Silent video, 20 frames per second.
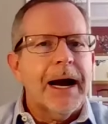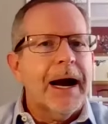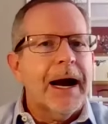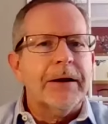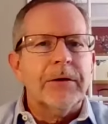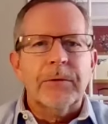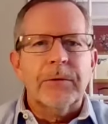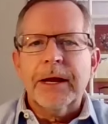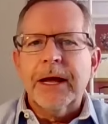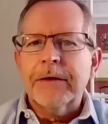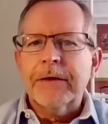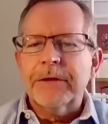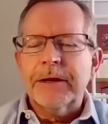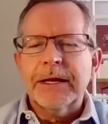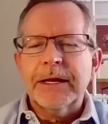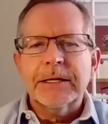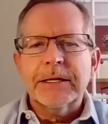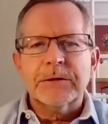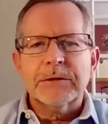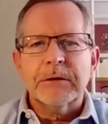I don't have
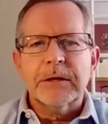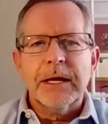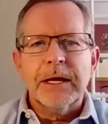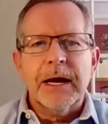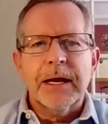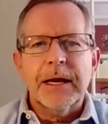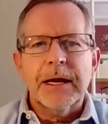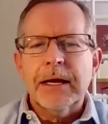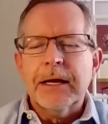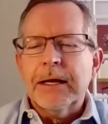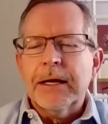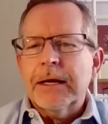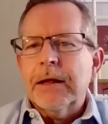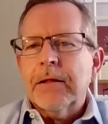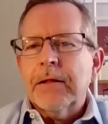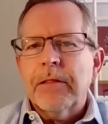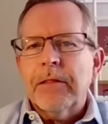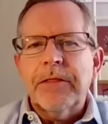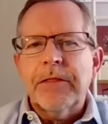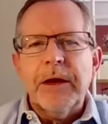an answer to that.
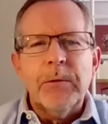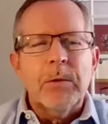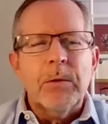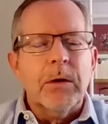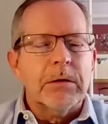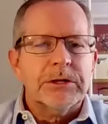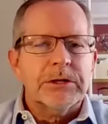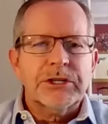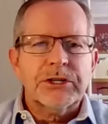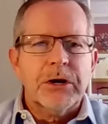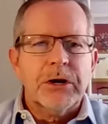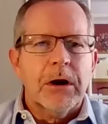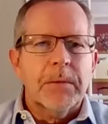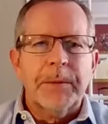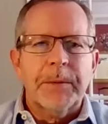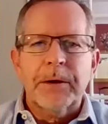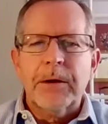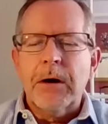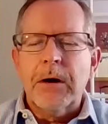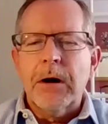They weren't
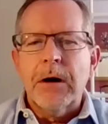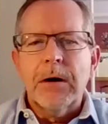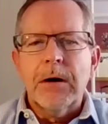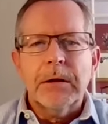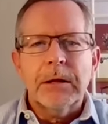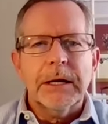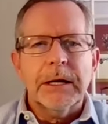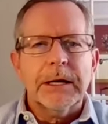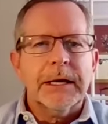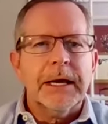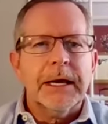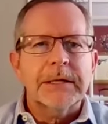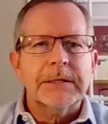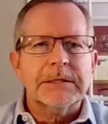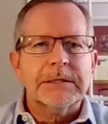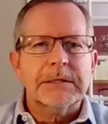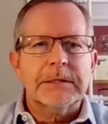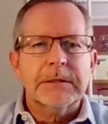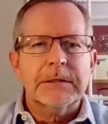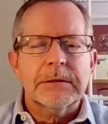sharp at all
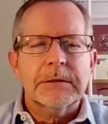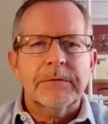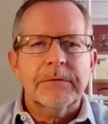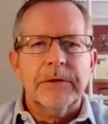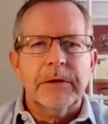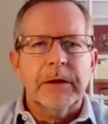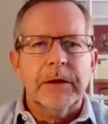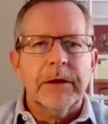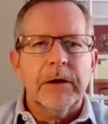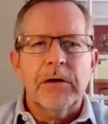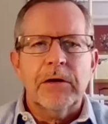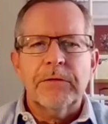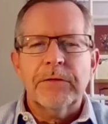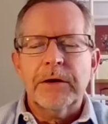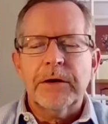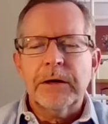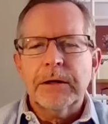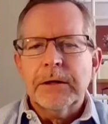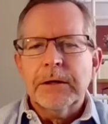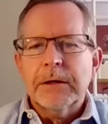against
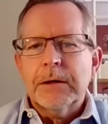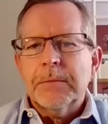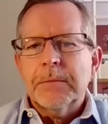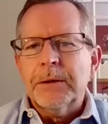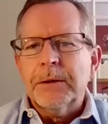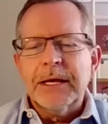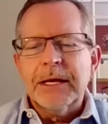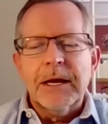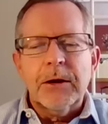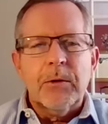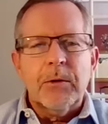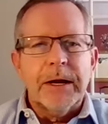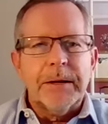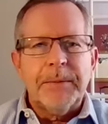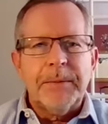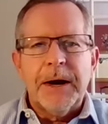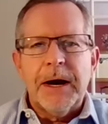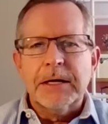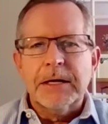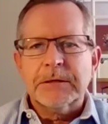Villanova, but they
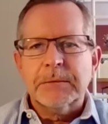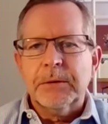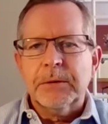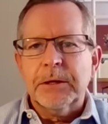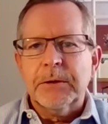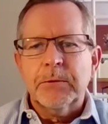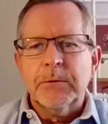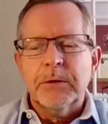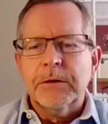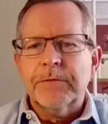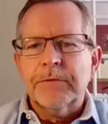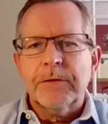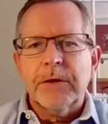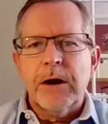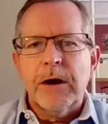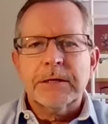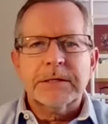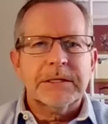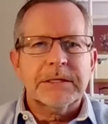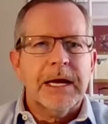quite possibly would have
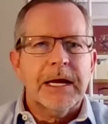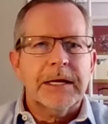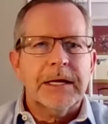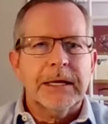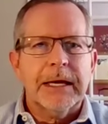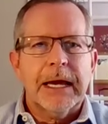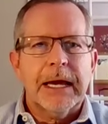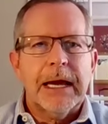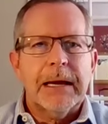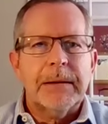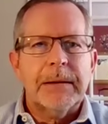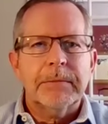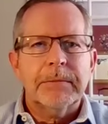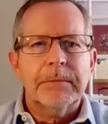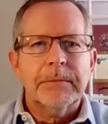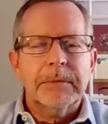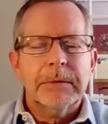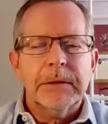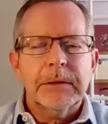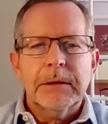lost that game
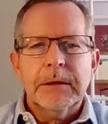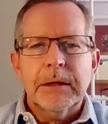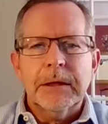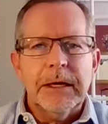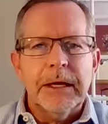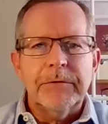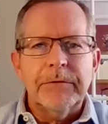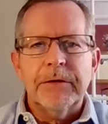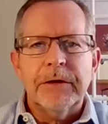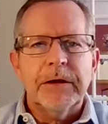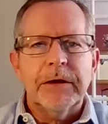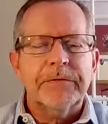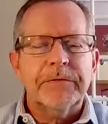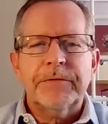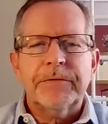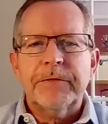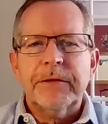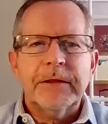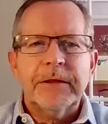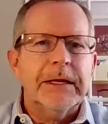even
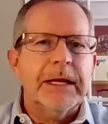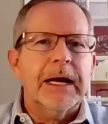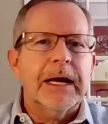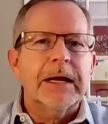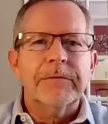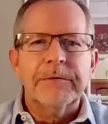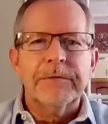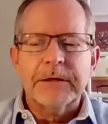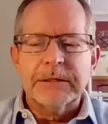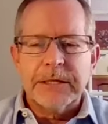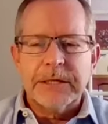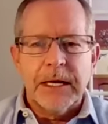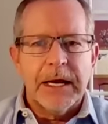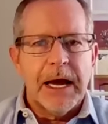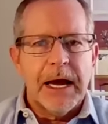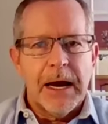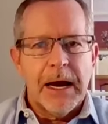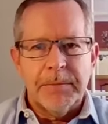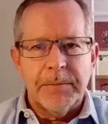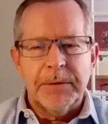if none of this
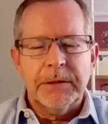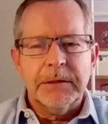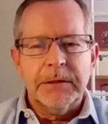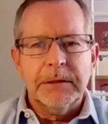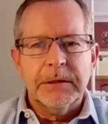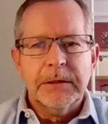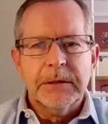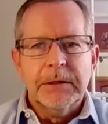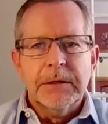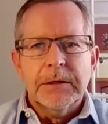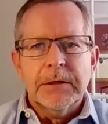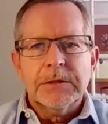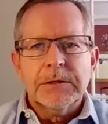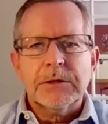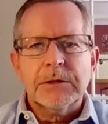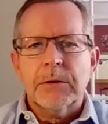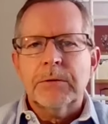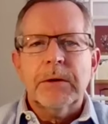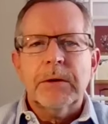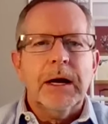had happened.
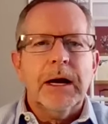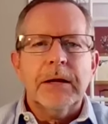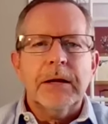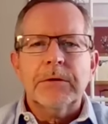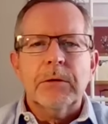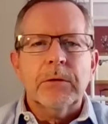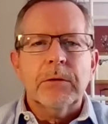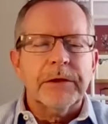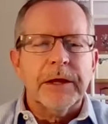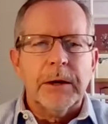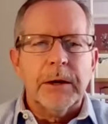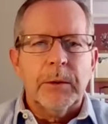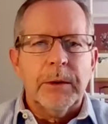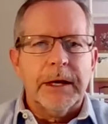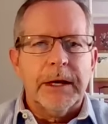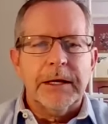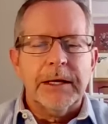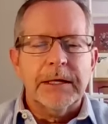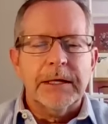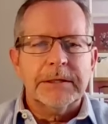So I don't think
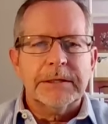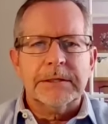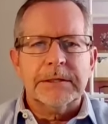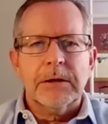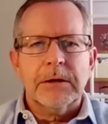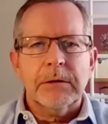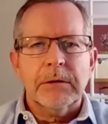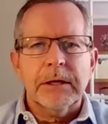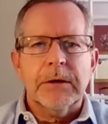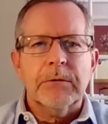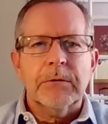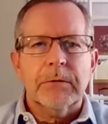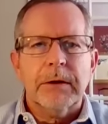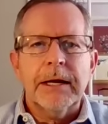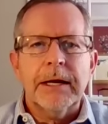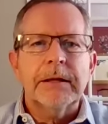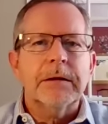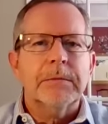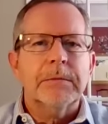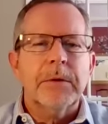we can necessarily
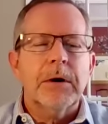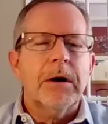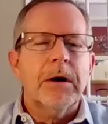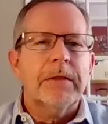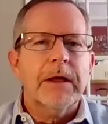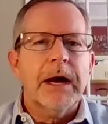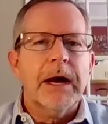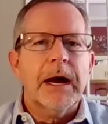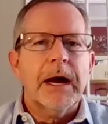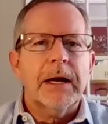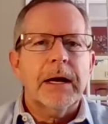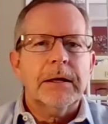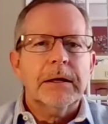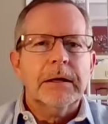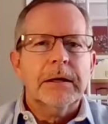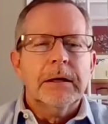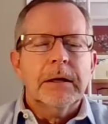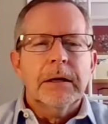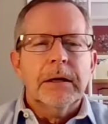grade them on that